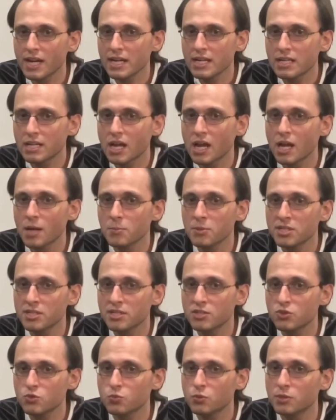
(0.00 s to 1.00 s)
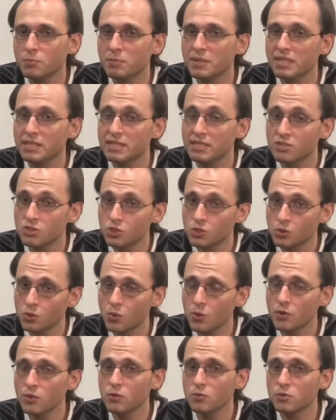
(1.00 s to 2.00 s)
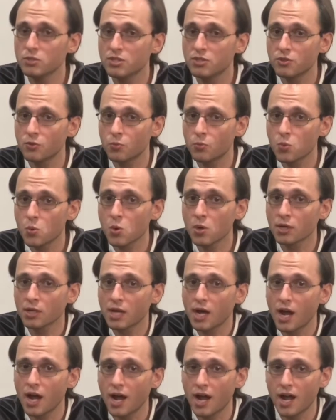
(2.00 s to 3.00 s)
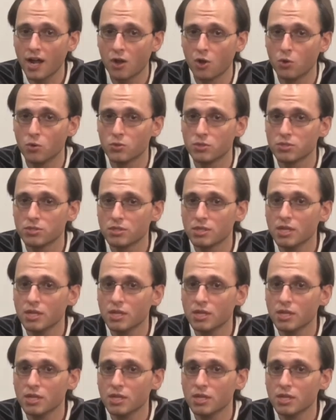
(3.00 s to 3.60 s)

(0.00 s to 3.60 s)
communists would be disloyal to the war cause,